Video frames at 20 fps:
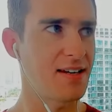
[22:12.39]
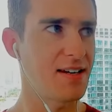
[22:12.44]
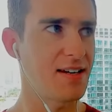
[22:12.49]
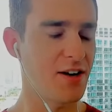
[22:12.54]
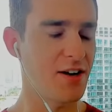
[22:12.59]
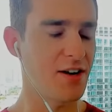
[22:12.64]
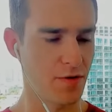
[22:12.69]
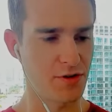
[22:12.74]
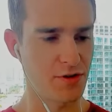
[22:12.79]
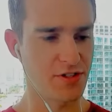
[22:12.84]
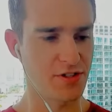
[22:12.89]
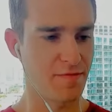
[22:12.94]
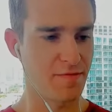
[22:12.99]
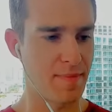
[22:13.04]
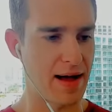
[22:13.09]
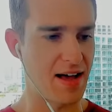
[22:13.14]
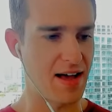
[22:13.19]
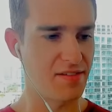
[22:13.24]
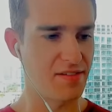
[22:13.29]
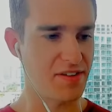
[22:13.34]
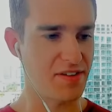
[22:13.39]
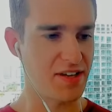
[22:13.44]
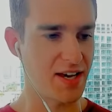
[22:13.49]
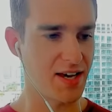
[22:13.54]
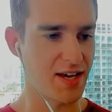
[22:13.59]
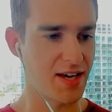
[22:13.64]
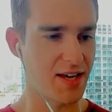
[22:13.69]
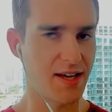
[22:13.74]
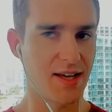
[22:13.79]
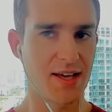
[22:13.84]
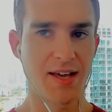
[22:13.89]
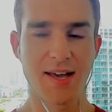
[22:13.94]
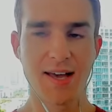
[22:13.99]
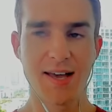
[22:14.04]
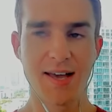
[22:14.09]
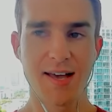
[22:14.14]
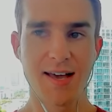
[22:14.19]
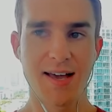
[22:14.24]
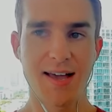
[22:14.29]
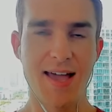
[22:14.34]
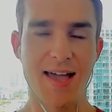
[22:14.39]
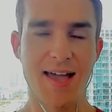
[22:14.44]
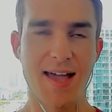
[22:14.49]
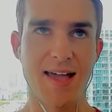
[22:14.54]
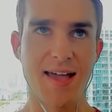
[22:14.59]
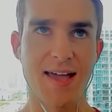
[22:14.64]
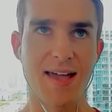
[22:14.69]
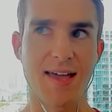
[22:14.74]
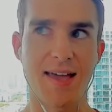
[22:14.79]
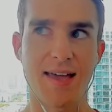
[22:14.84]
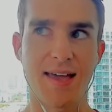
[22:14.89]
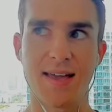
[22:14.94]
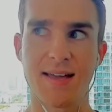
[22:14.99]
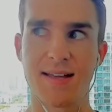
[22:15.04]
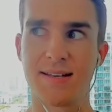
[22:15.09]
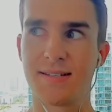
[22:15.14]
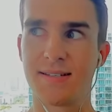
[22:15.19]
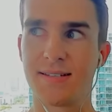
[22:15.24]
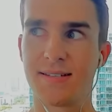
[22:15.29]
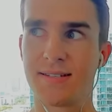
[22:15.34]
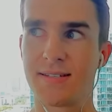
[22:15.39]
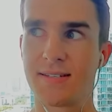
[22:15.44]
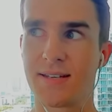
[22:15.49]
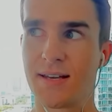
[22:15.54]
in Heroes of Mavia, and